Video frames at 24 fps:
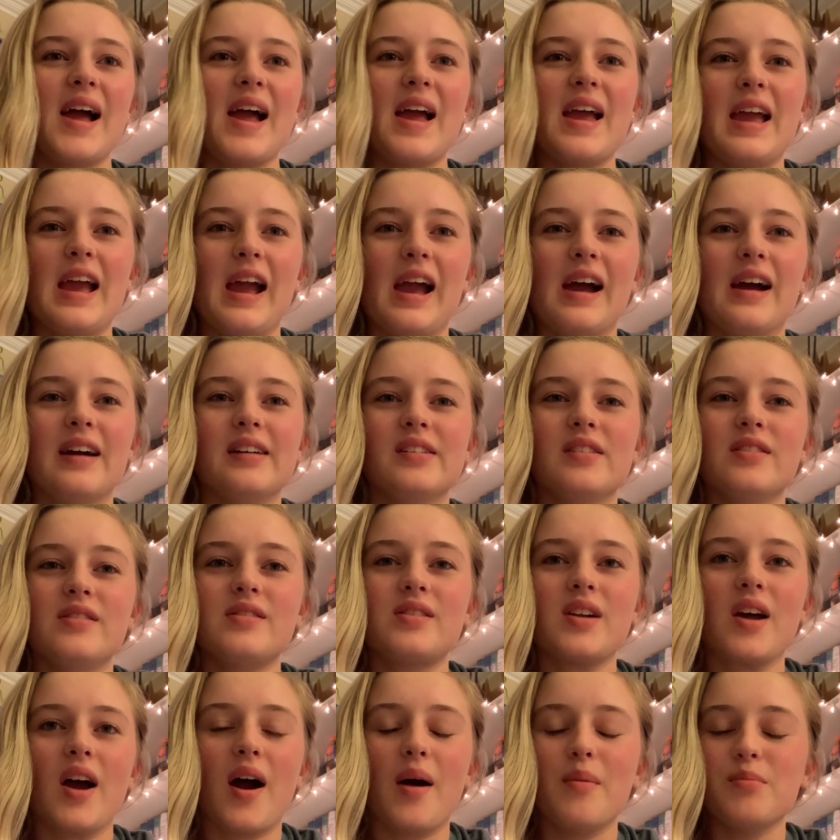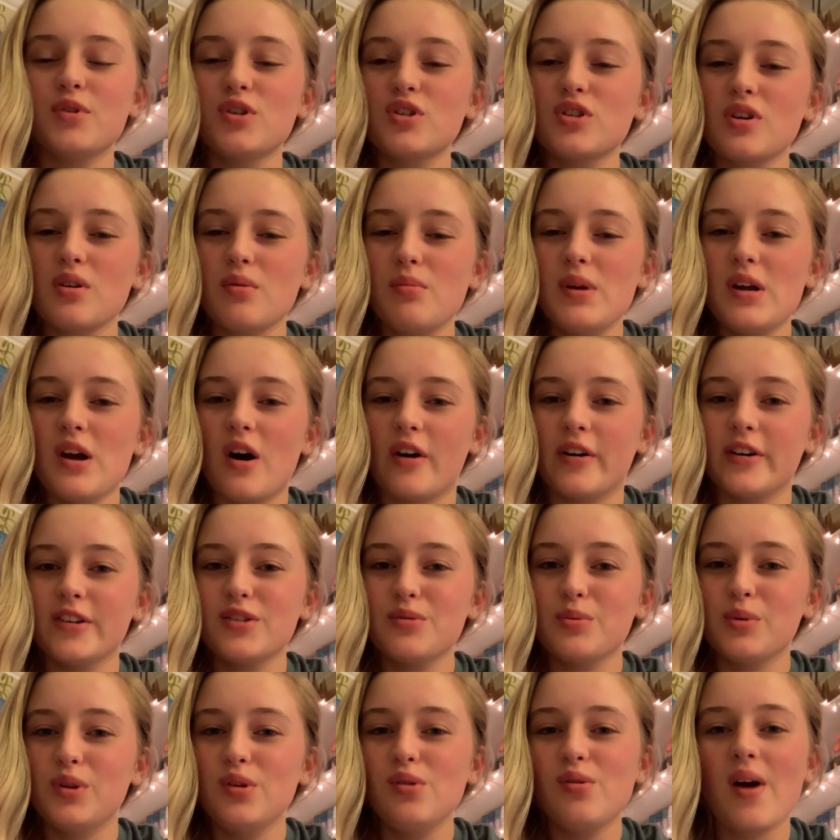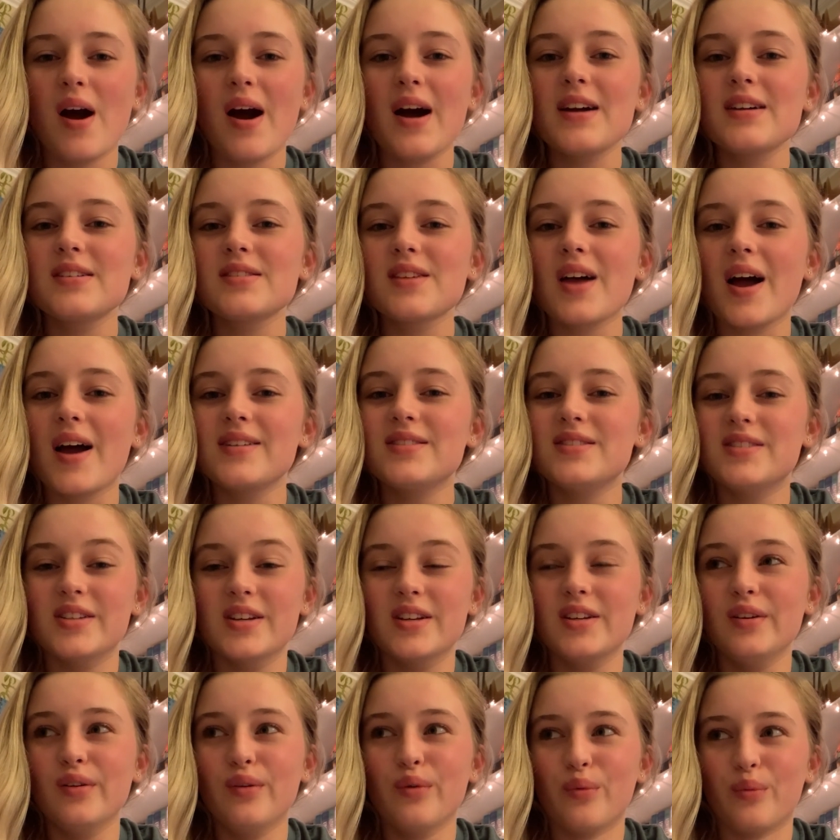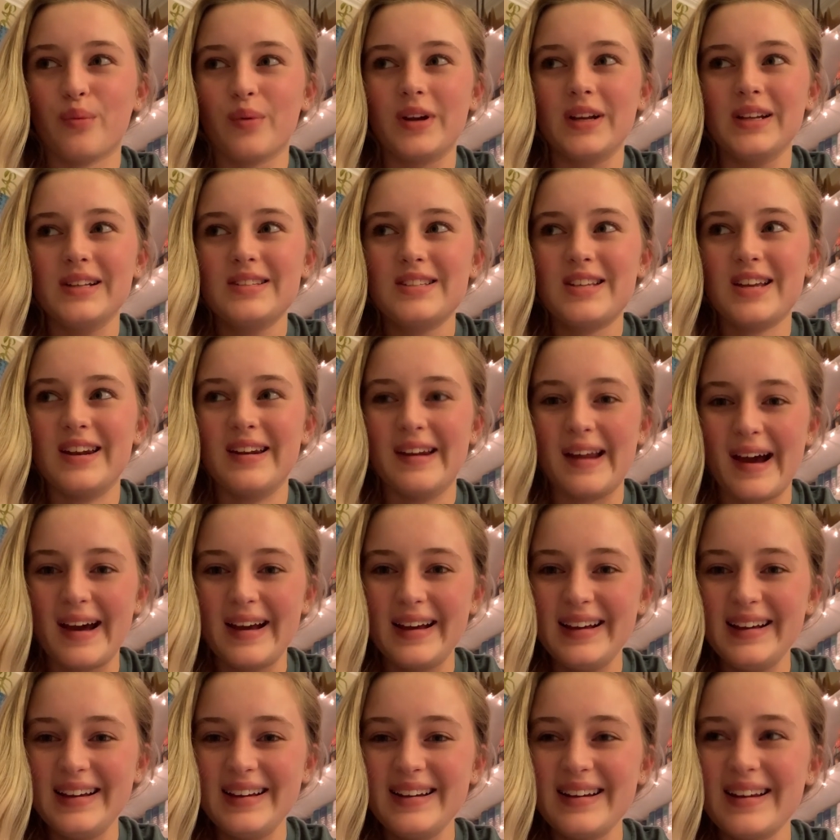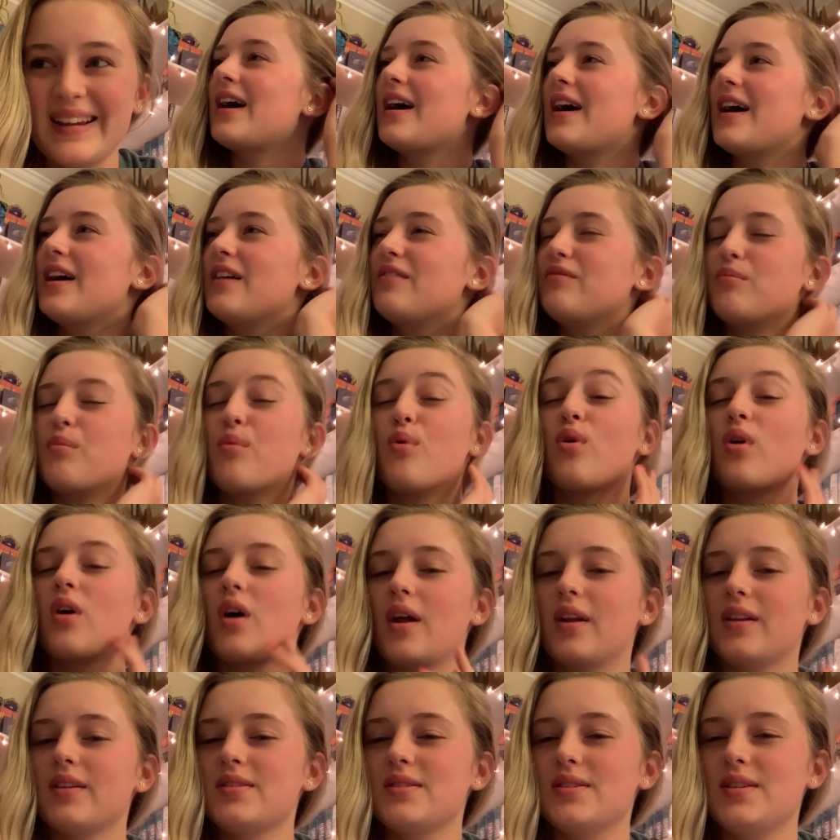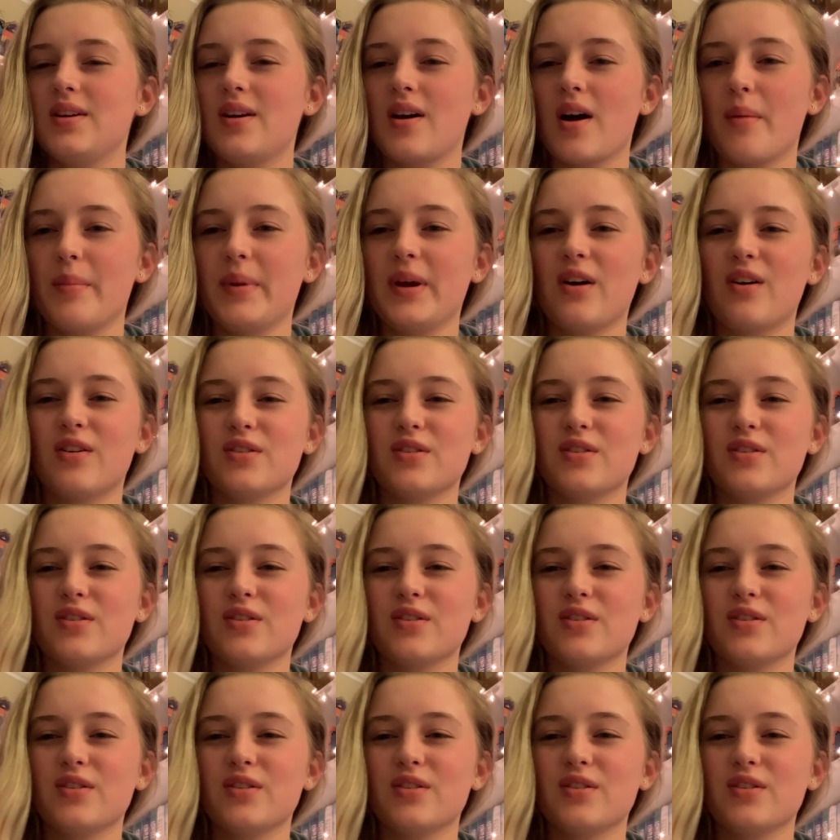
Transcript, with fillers: and I'm just gonna be honest with you guys, I didn't read tonight. I have more honesty coming.